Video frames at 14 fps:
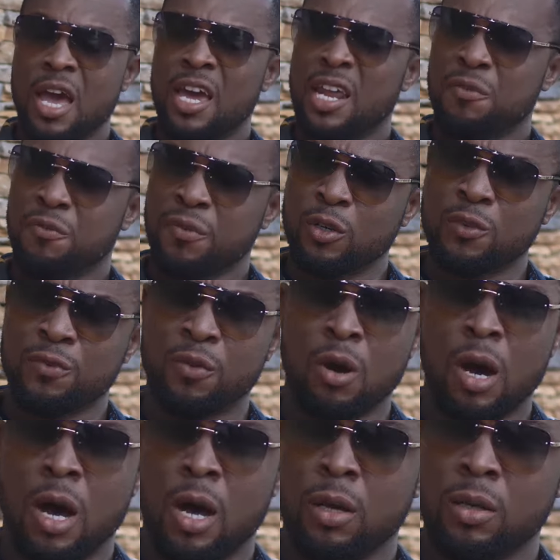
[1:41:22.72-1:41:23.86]
And I felt for
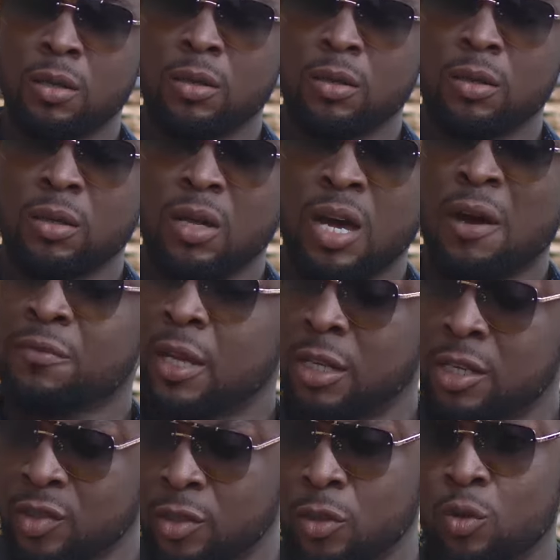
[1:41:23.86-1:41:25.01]
her after
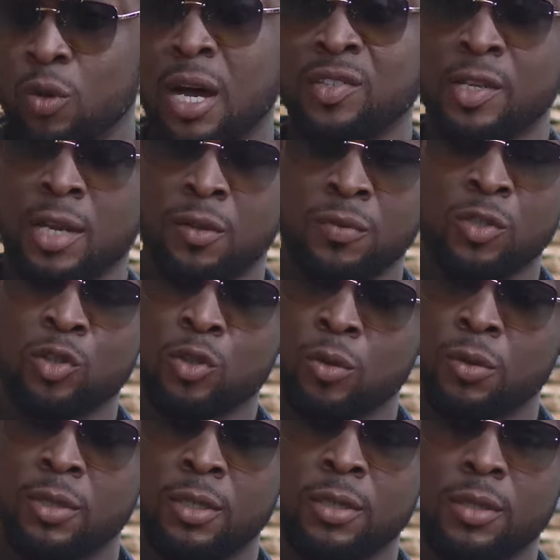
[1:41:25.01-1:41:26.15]
listening to her side of the
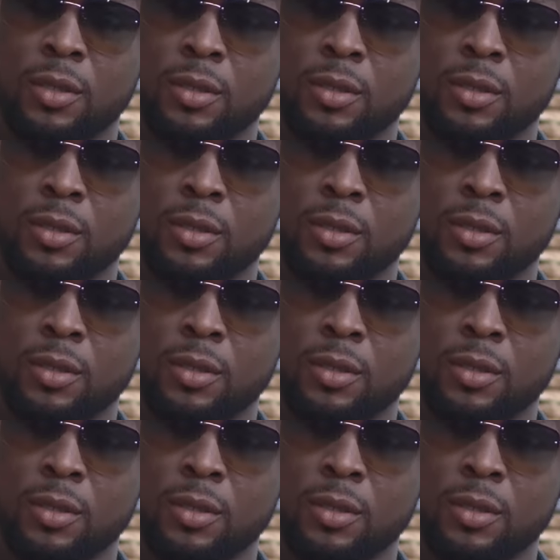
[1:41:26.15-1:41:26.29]
story.